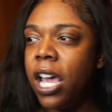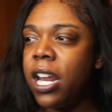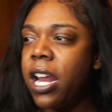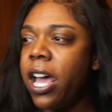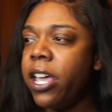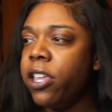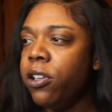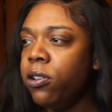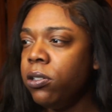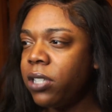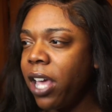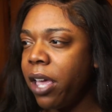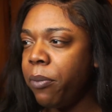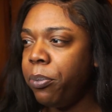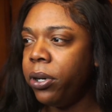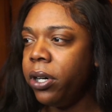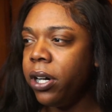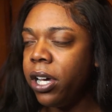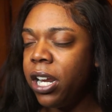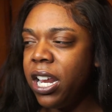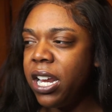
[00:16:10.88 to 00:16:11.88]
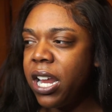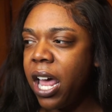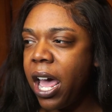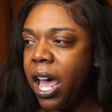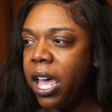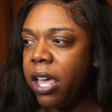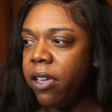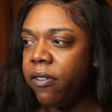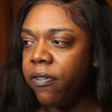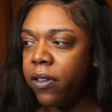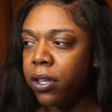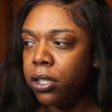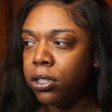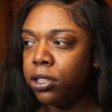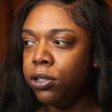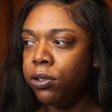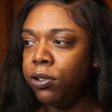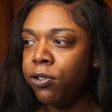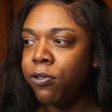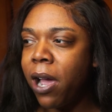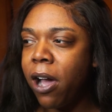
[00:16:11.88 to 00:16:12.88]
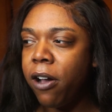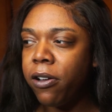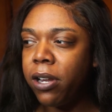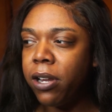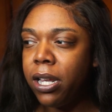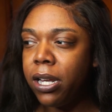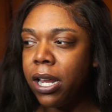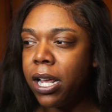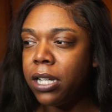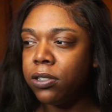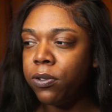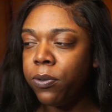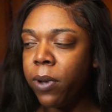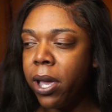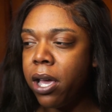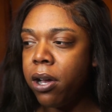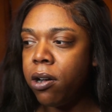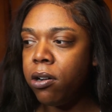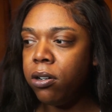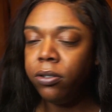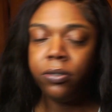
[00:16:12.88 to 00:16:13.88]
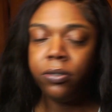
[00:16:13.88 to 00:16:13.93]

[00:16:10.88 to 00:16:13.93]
And I use a putty knife to grout it as well.